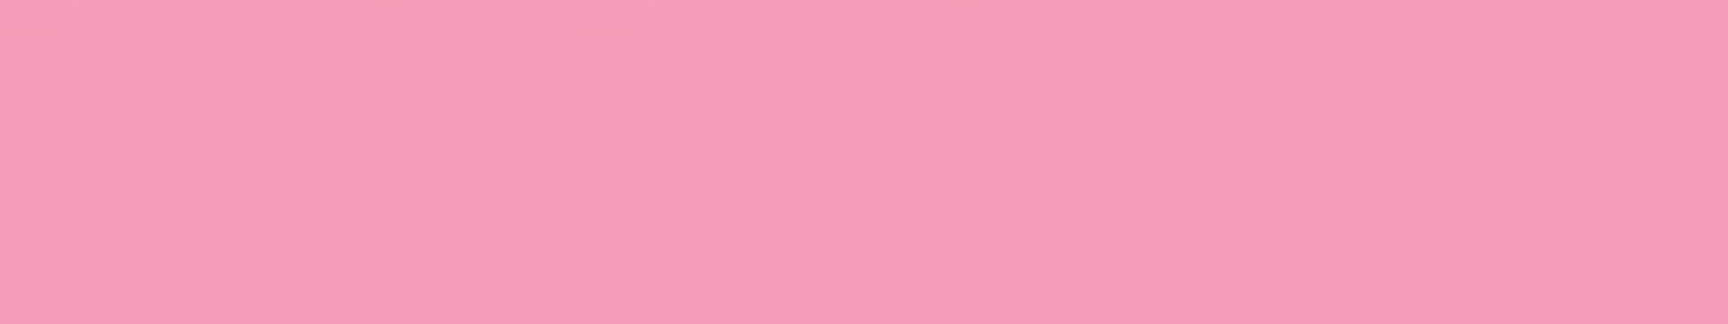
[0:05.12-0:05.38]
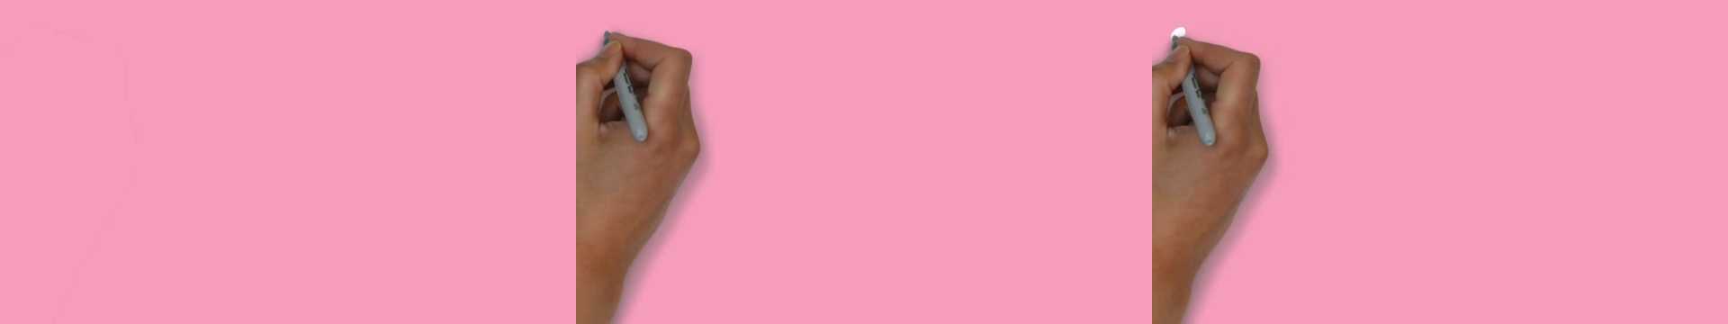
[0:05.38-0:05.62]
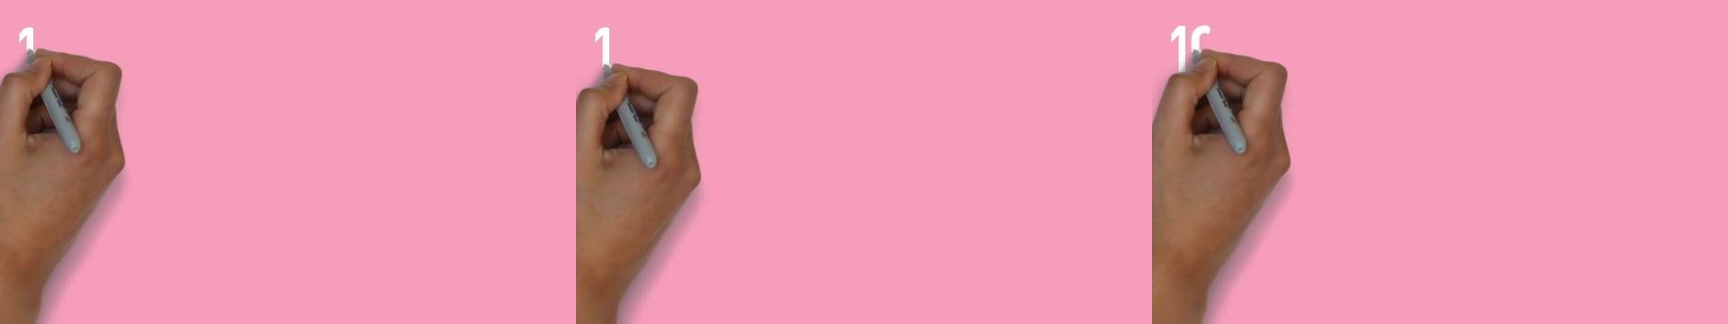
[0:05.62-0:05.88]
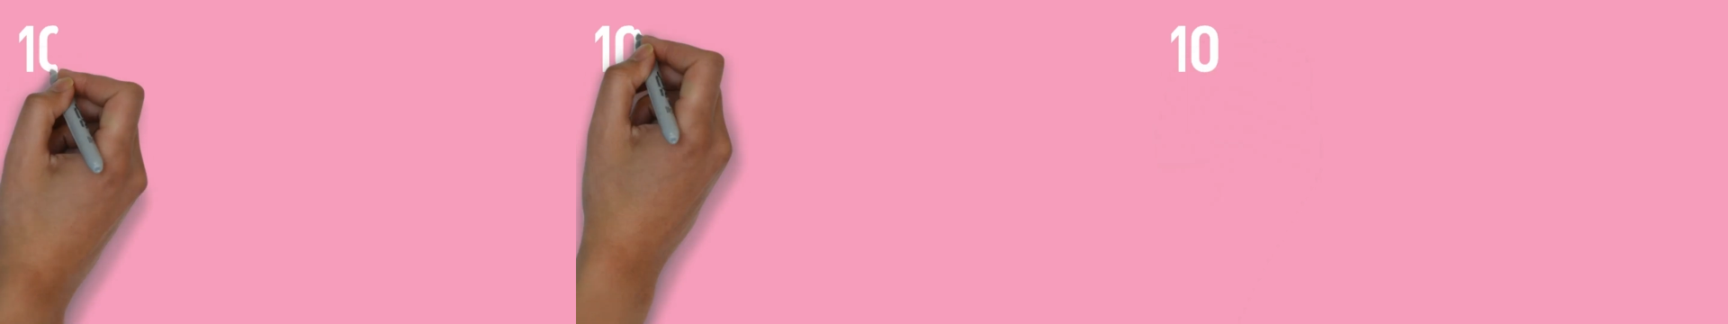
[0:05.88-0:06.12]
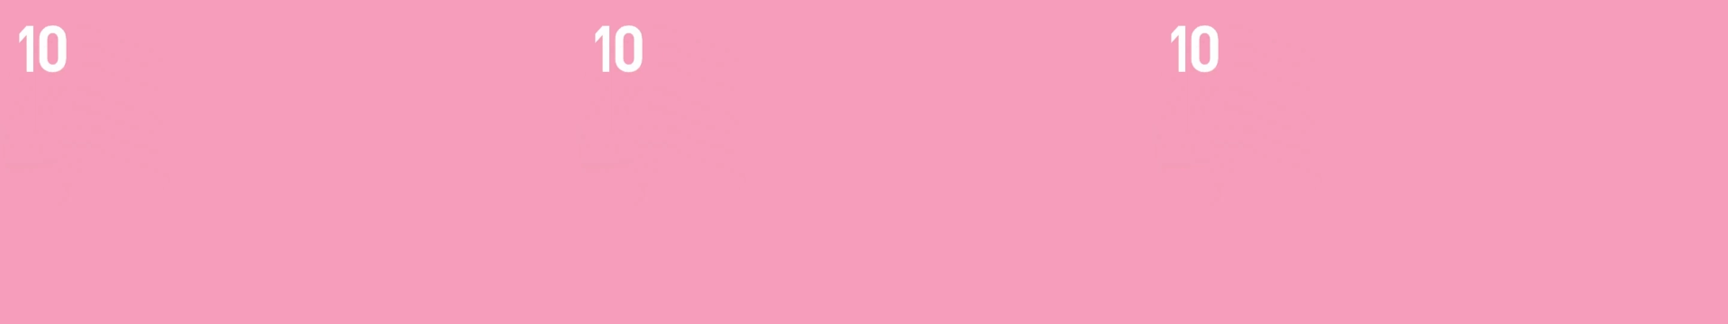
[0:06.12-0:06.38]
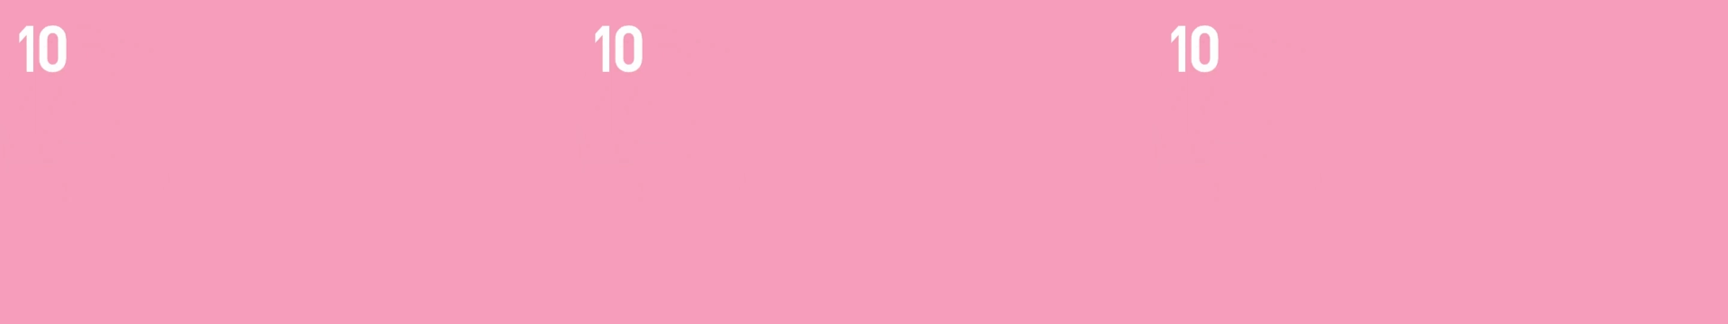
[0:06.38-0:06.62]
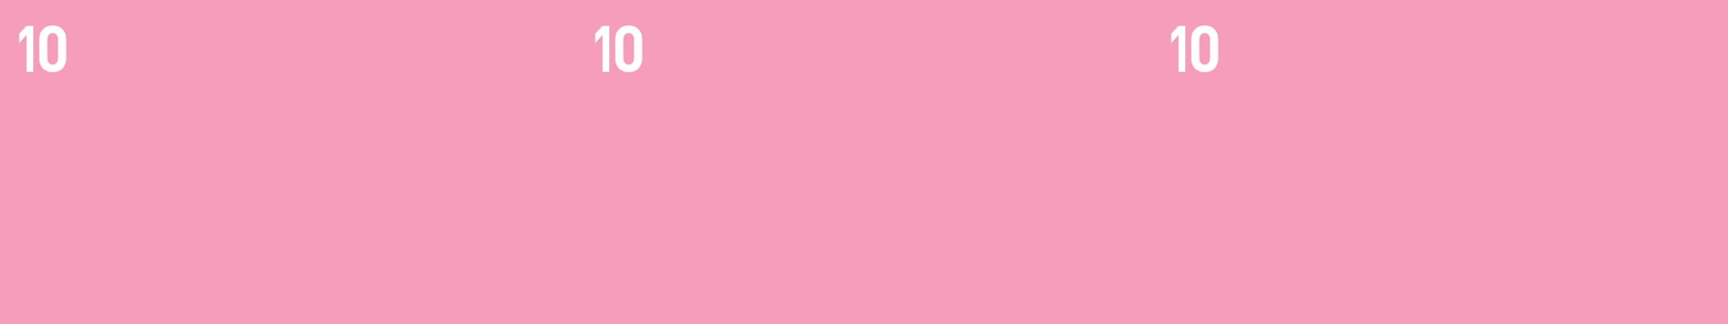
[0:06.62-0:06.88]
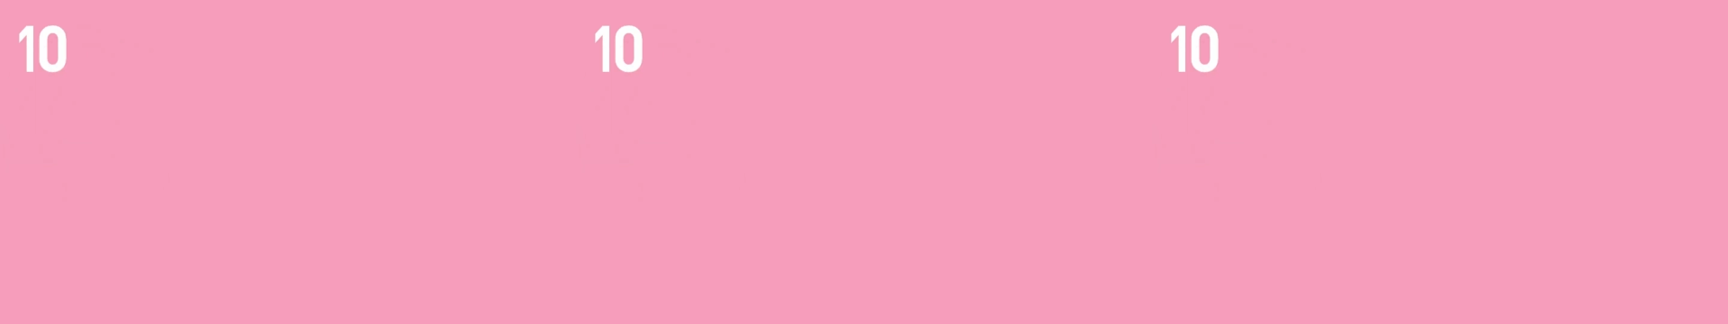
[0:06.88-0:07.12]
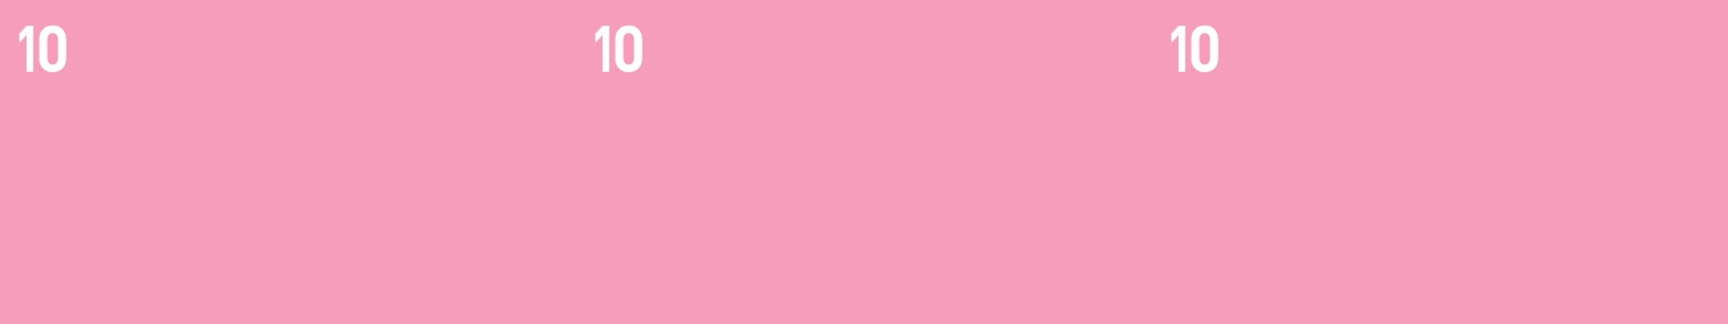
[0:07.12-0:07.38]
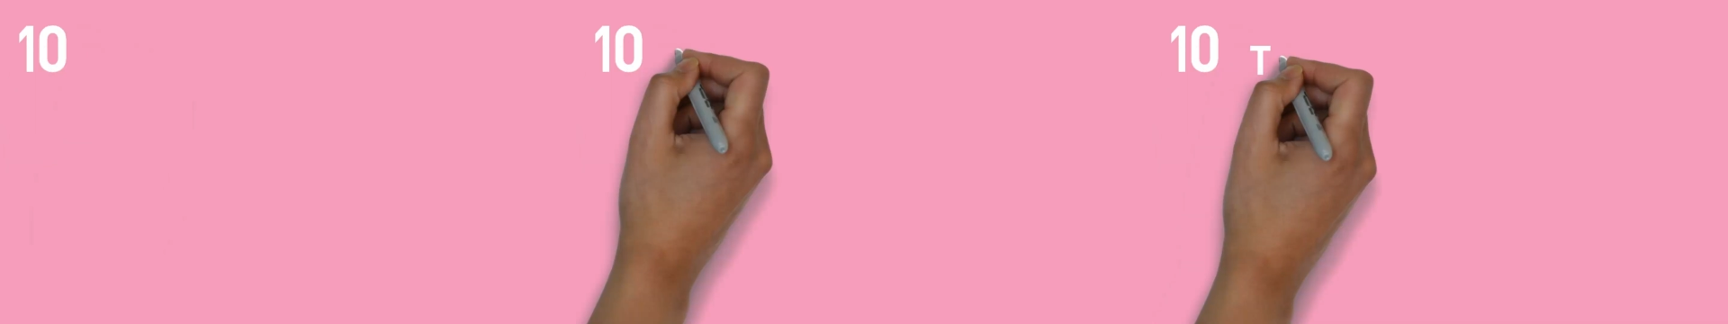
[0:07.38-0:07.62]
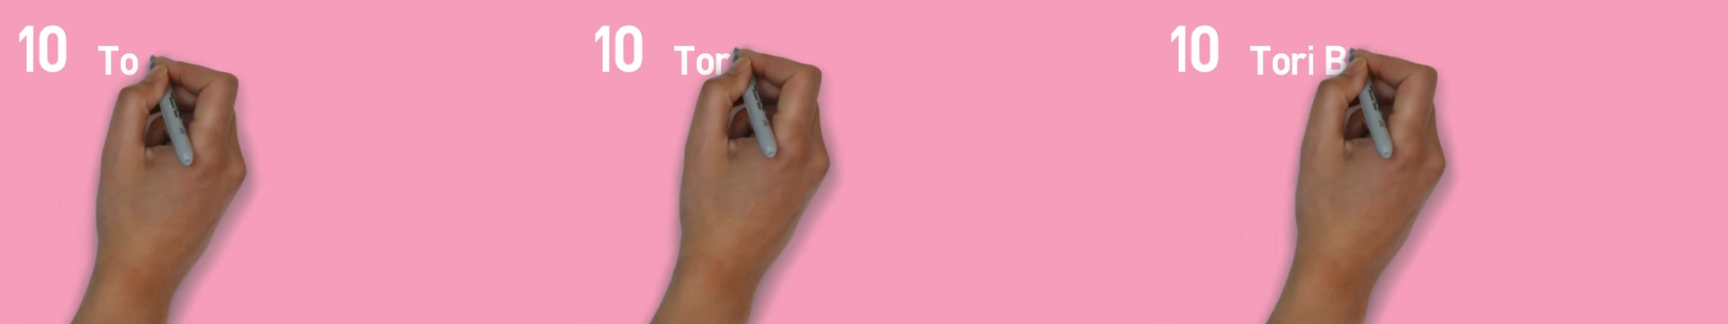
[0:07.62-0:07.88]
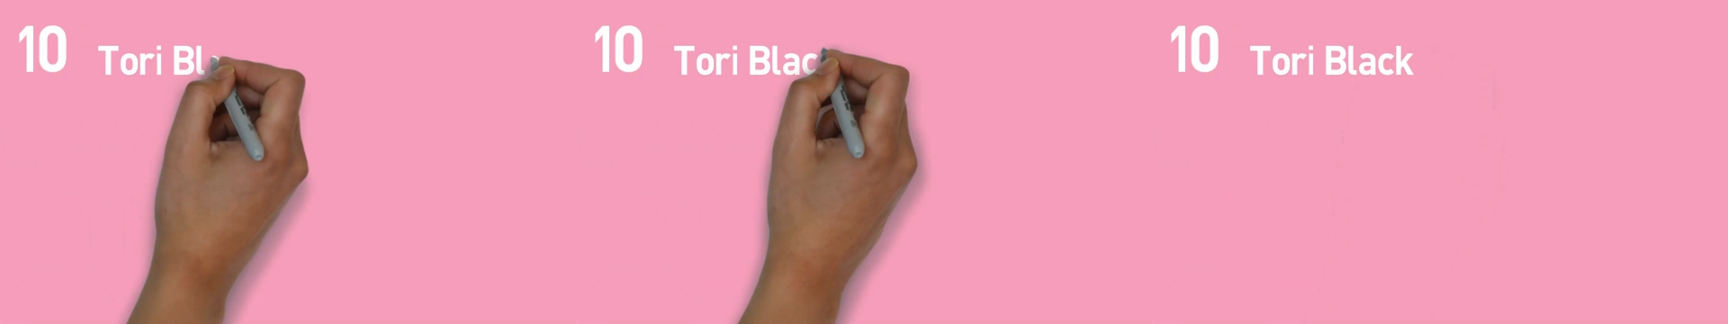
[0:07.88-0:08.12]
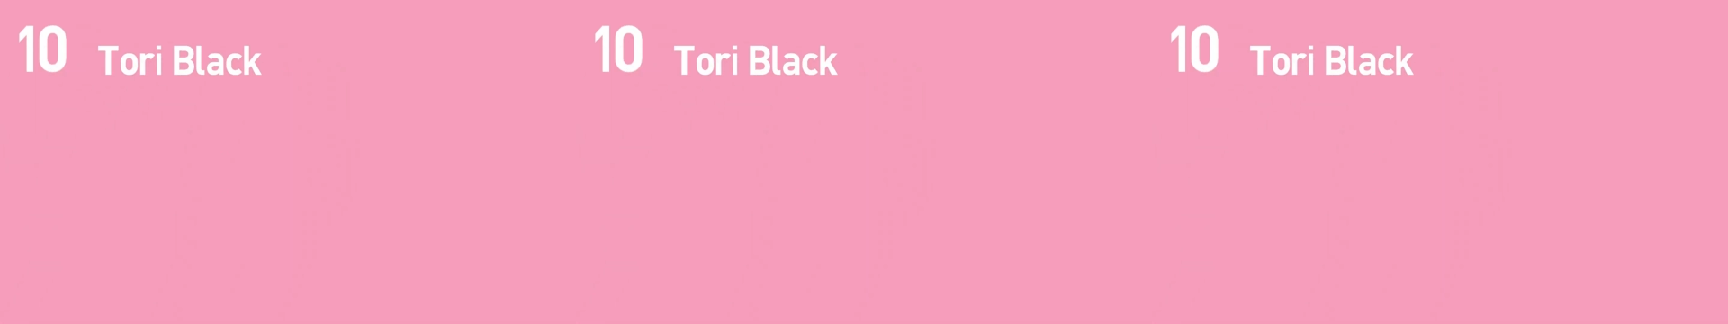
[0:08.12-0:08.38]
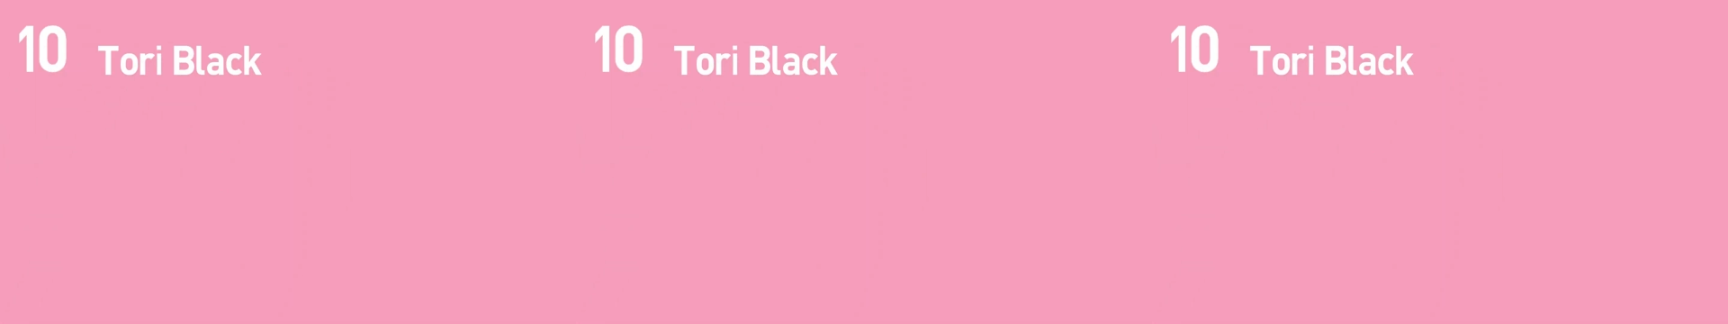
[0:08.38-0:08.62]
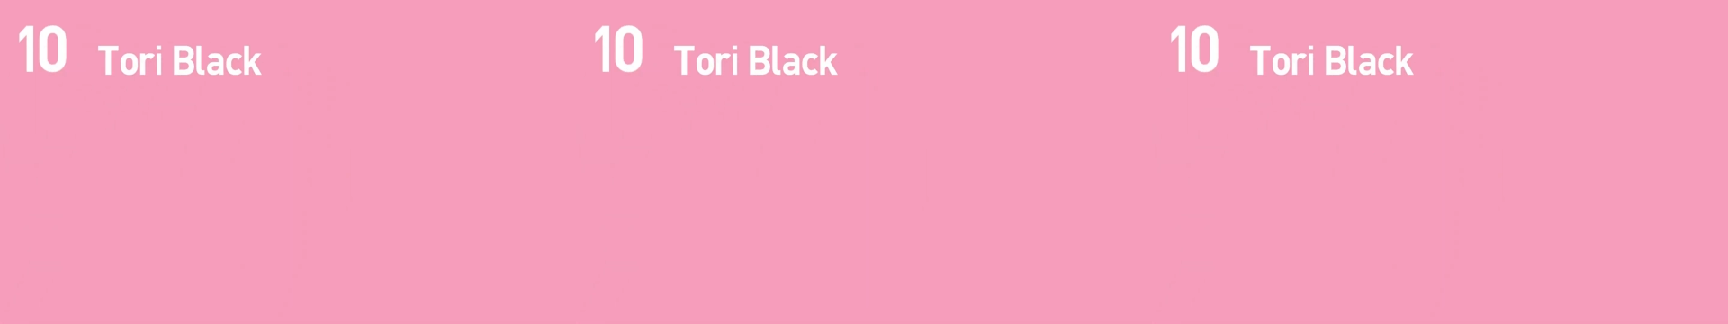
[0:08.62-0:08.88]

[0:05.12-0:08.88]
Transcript: [unreadable: no face in view]